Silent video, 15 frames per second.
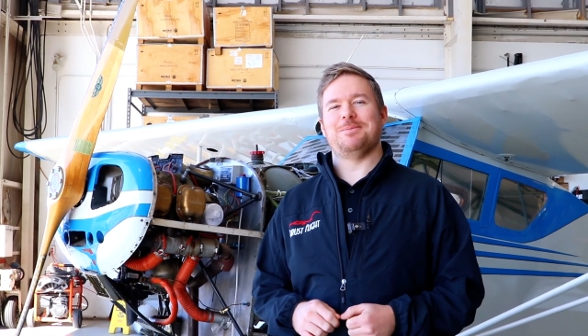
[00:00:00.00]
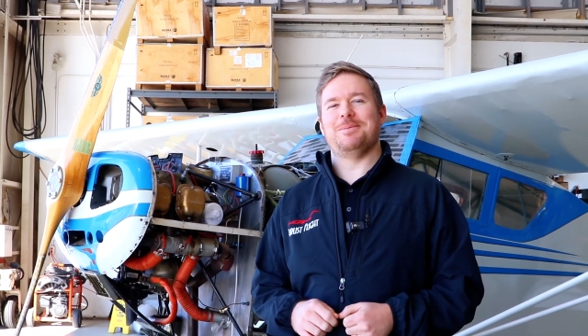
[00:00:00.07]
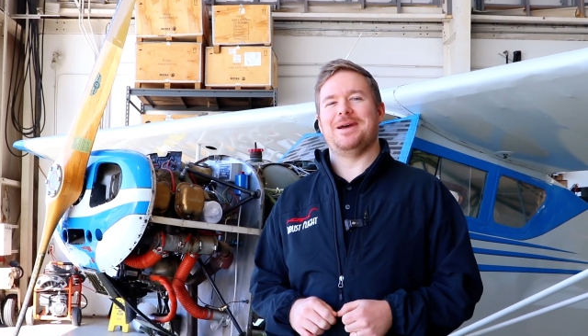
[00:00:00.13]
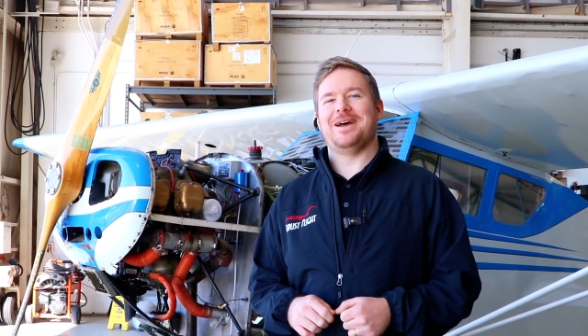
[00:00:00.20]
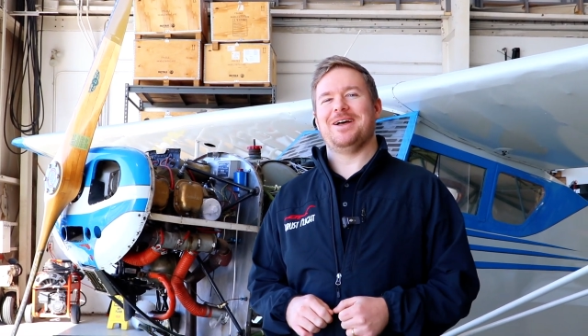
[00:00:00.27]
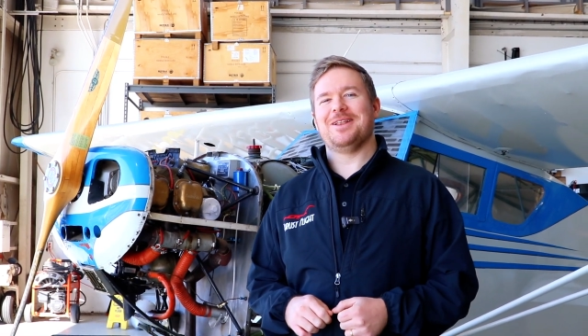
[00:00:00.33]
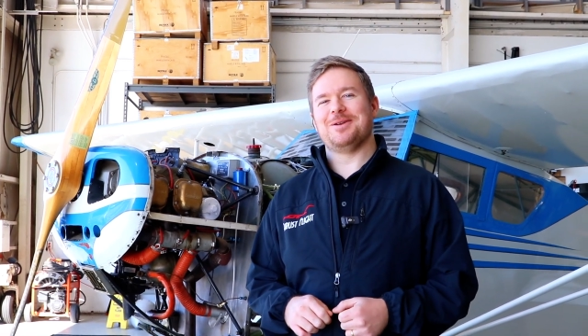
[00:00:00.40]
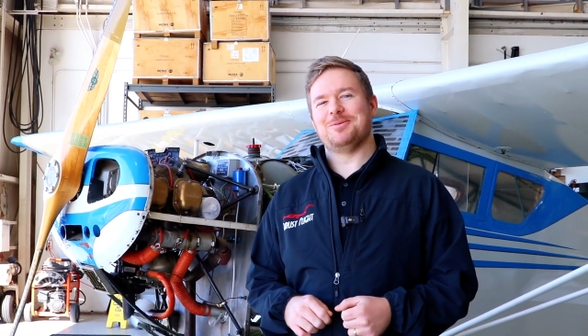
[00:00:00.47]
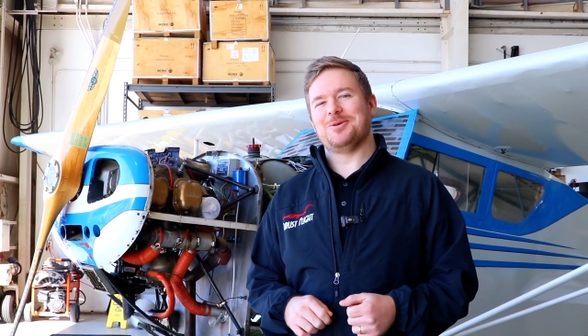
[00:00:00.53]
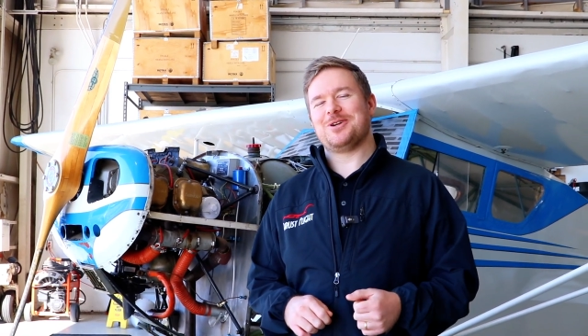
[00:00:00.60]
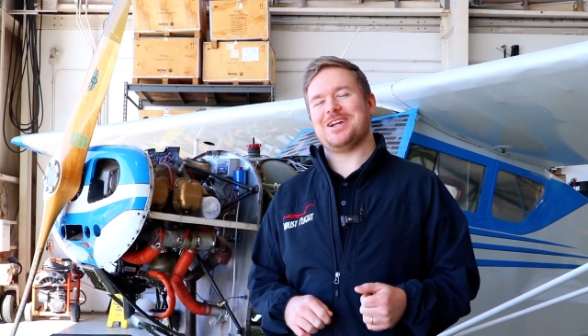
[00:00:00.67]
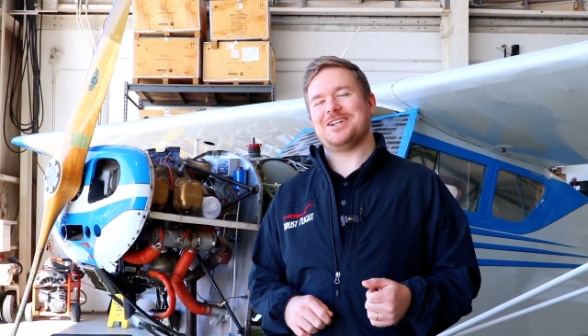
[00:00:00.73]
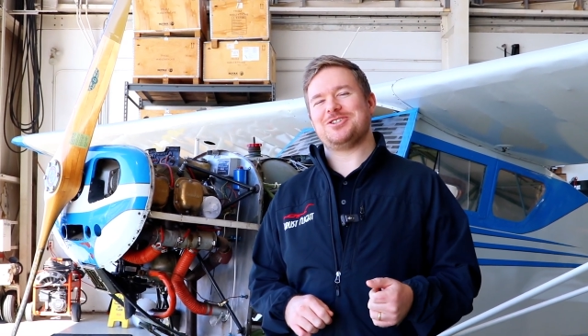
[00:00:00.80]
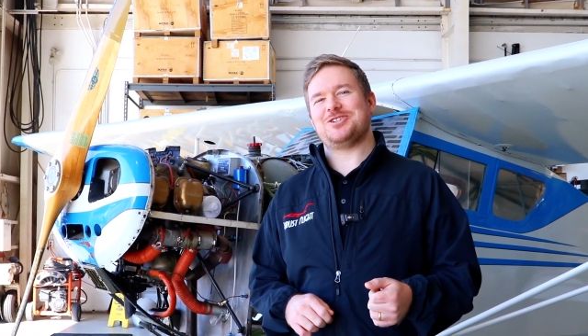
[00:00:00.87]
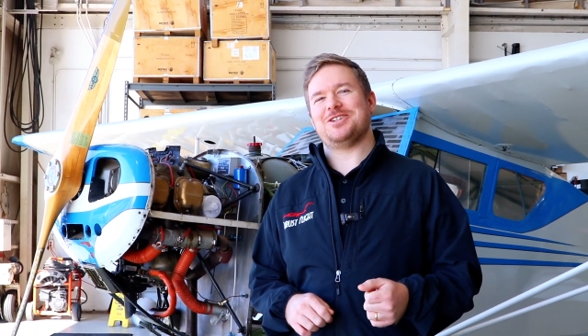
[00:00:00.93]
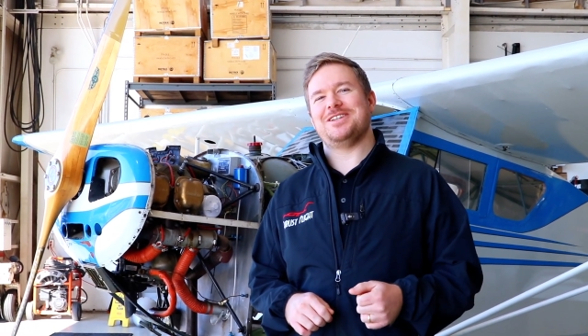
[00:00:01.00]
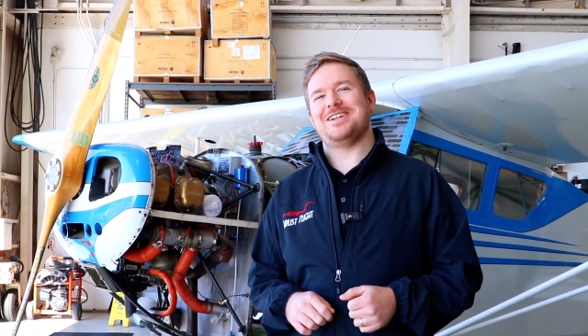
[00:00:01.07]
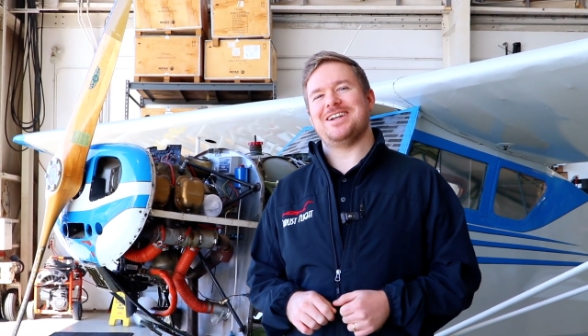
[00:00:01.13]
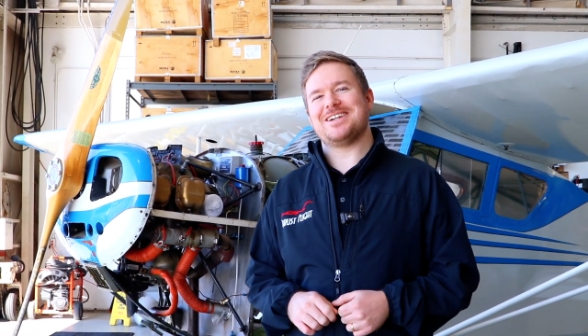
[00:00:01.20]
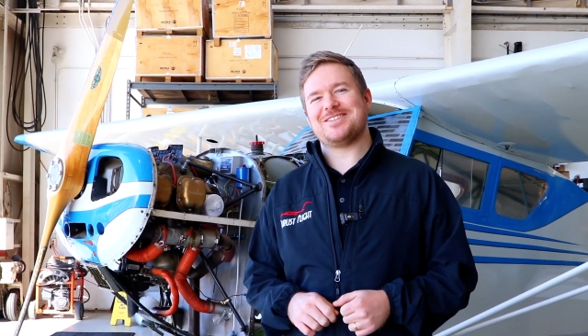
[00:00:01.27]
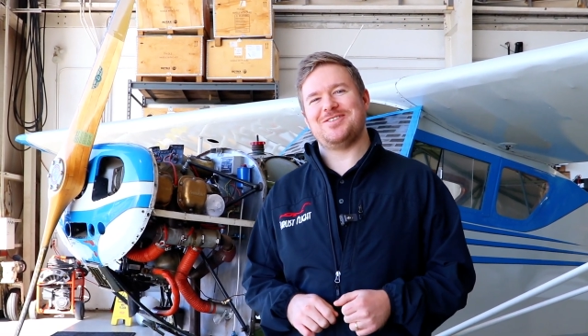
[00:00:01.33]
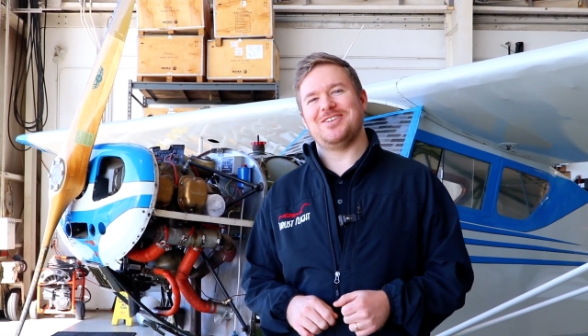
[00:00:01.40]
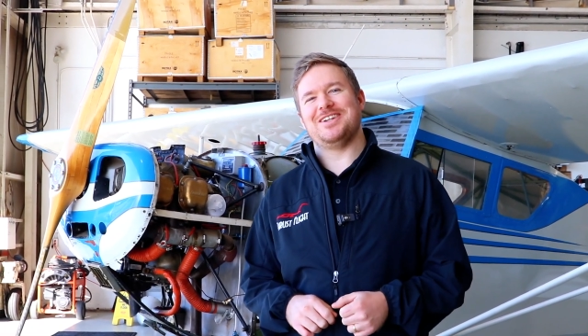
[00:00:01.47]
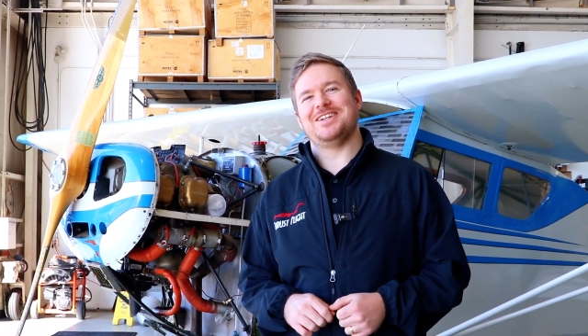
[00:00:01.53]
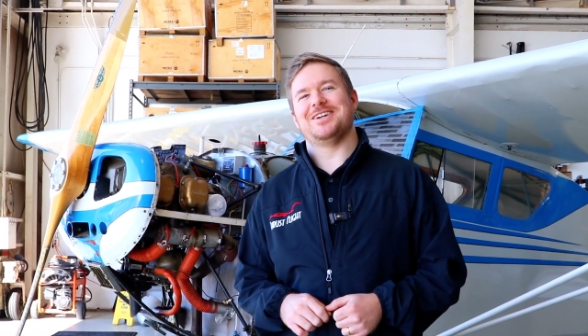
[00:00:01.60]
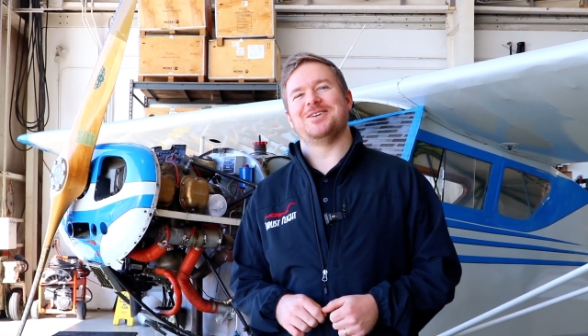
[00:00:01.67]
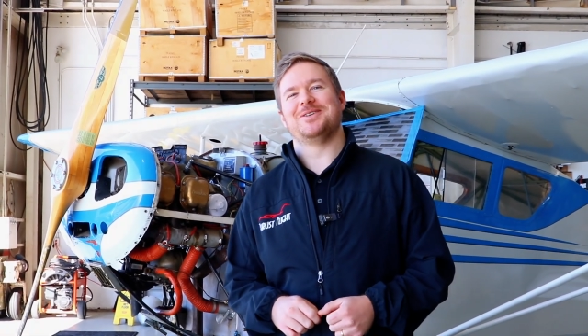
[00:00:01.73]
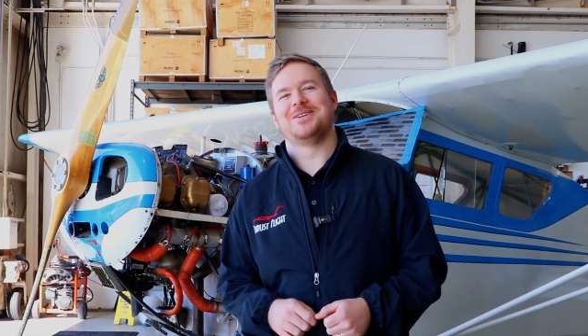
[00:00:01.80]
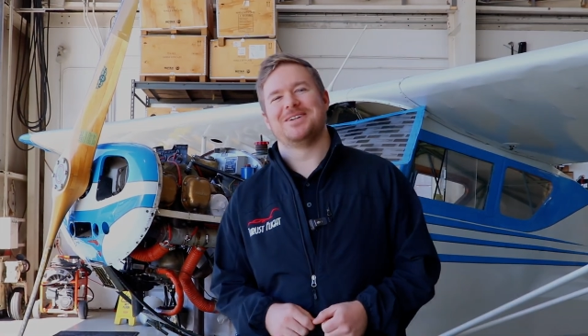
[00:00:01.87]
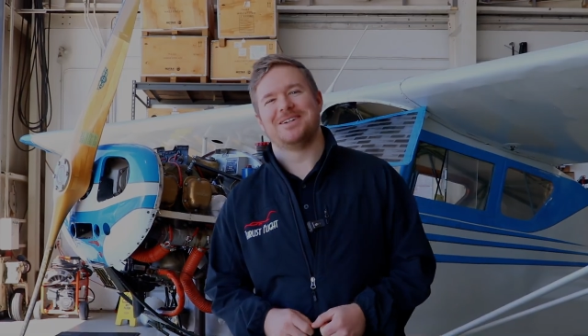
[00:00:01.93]
bell, and we'll catch you in the next
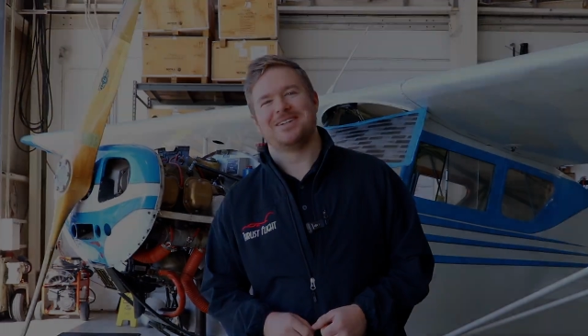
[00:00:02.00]
video.